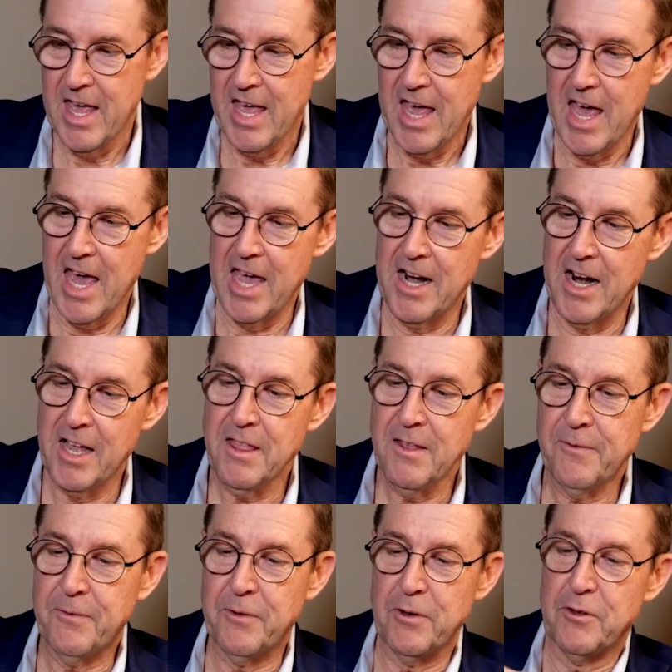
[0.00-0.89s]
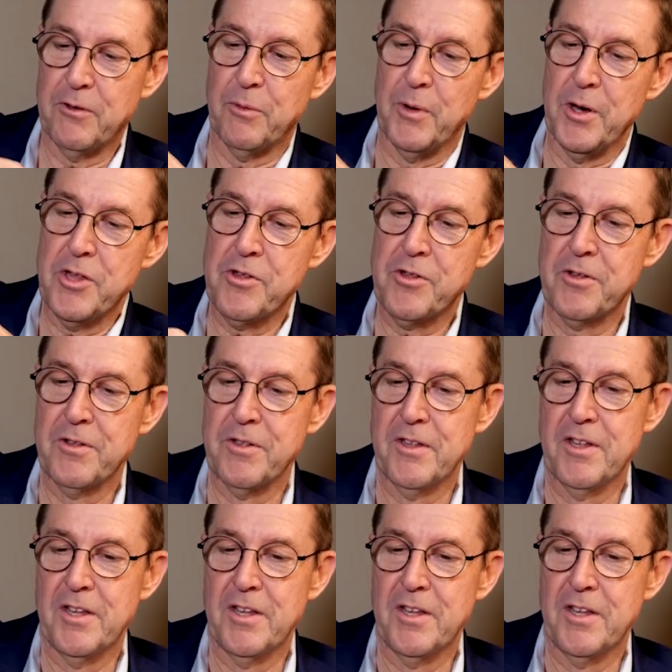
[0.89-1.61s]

And on the foot switch,